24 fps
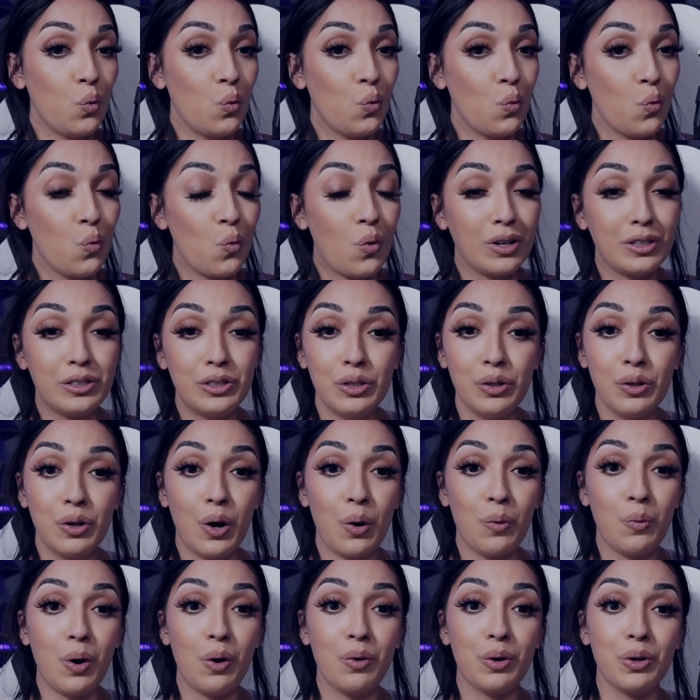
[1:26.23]
once you
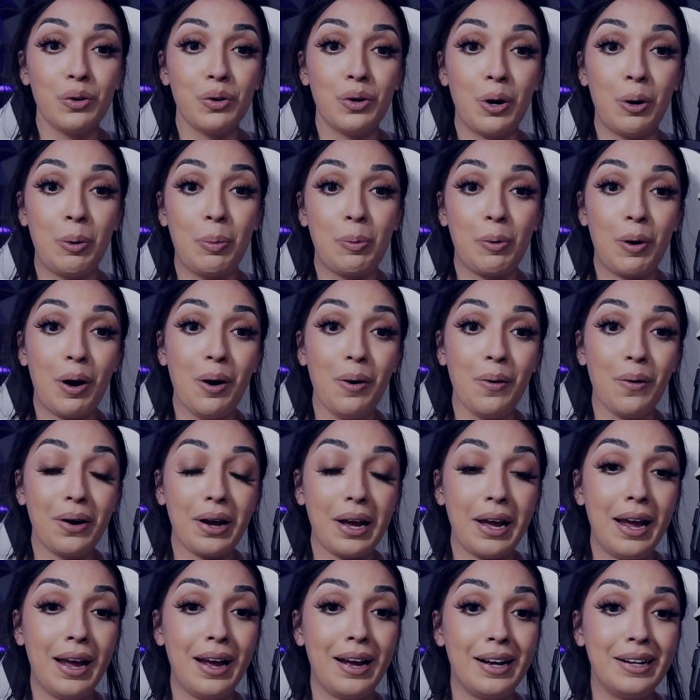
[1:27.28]
go woke, you go broke.
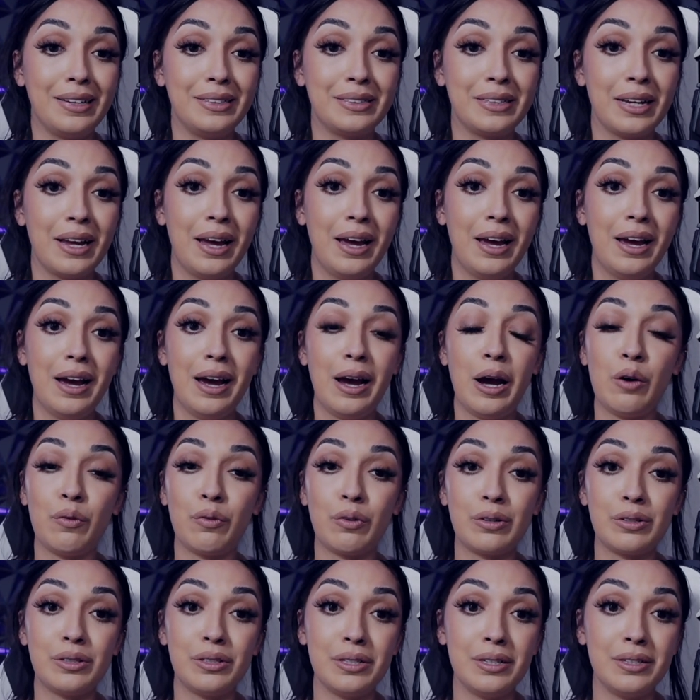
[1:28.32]
And
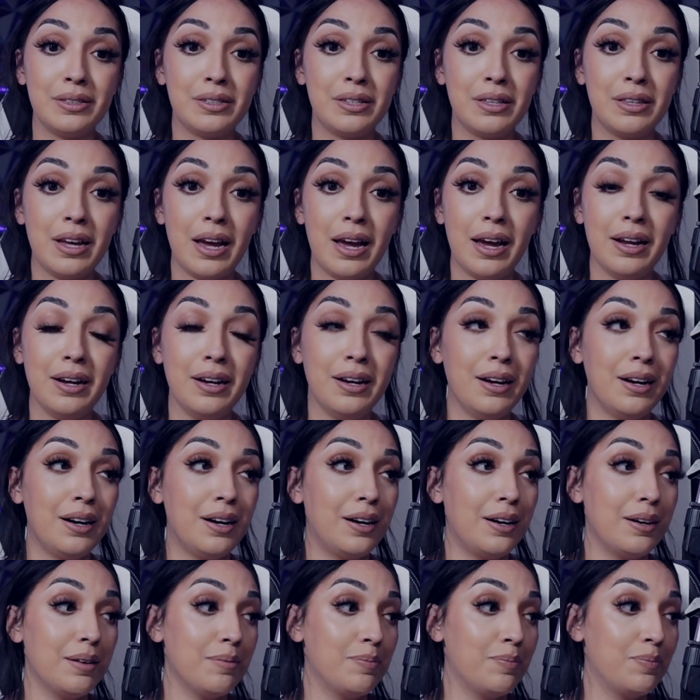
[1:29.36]
ever since then,
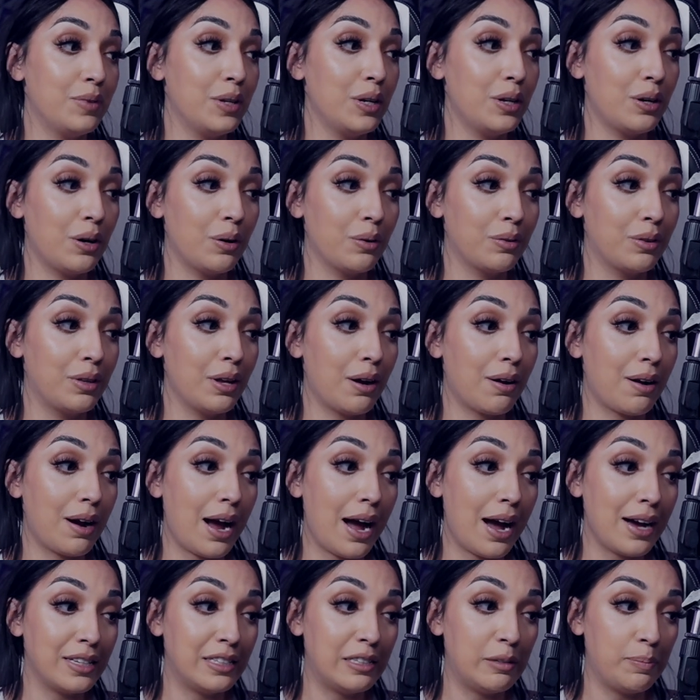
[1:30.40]
you know, there
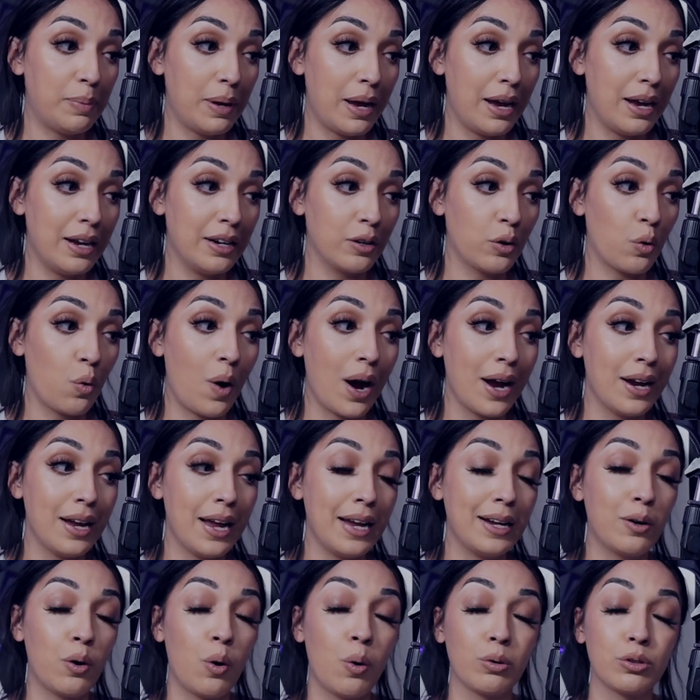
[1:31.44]
has been quite
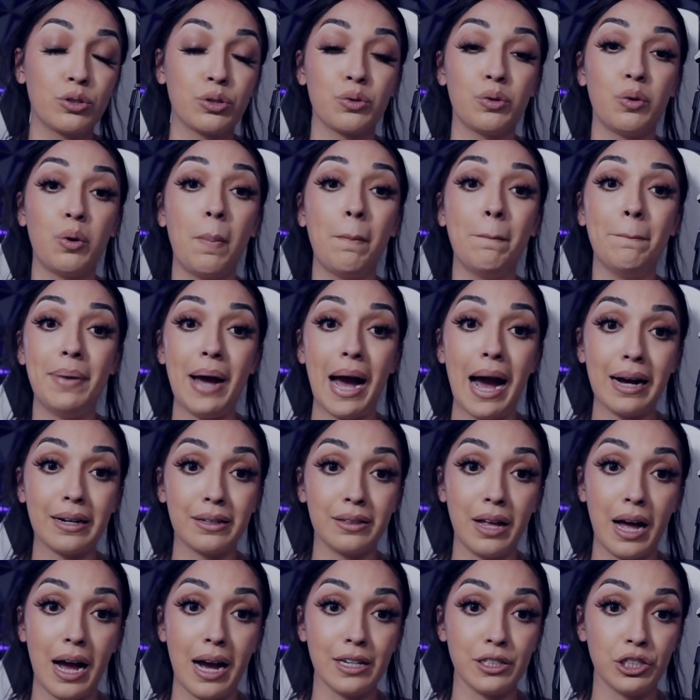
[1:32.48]
a cultural
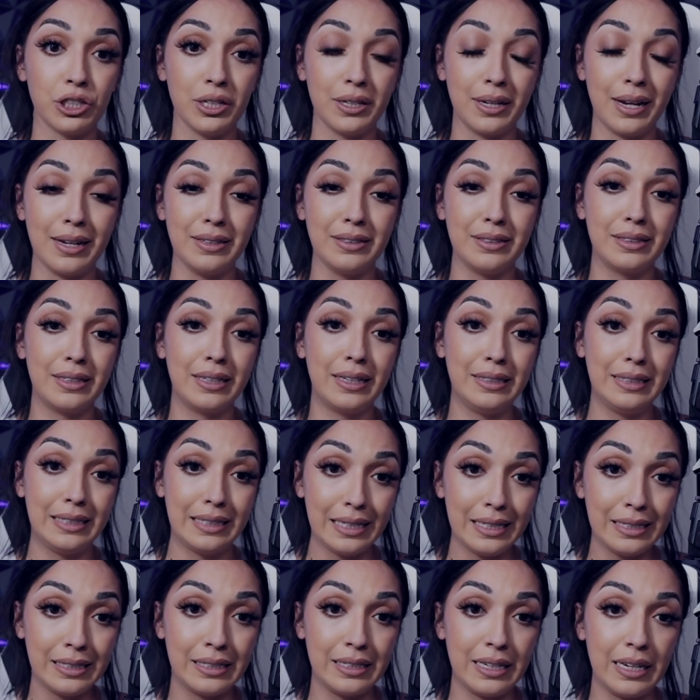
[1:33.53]
backlash against
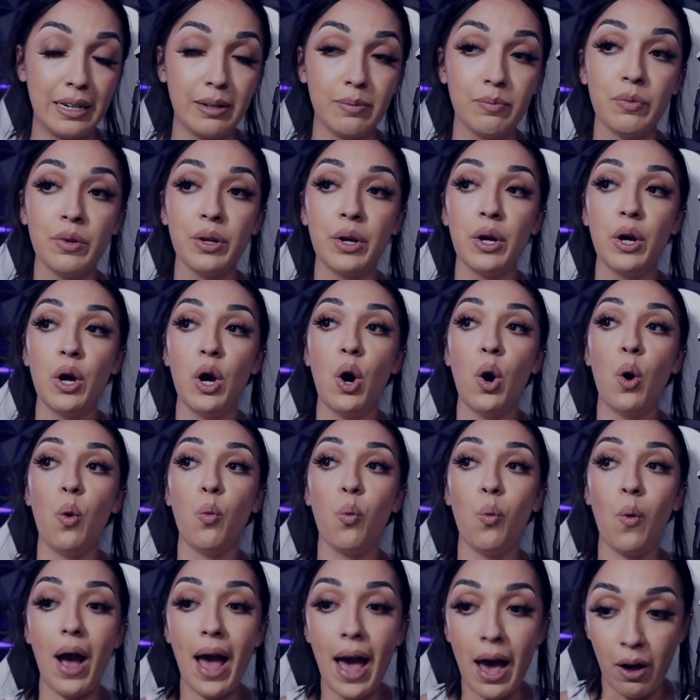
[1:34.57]
Disney.
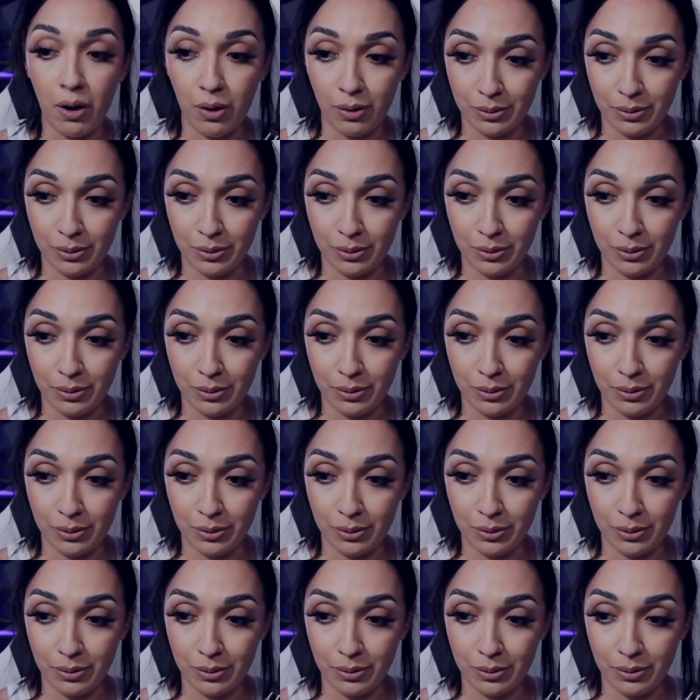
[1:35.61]
Well,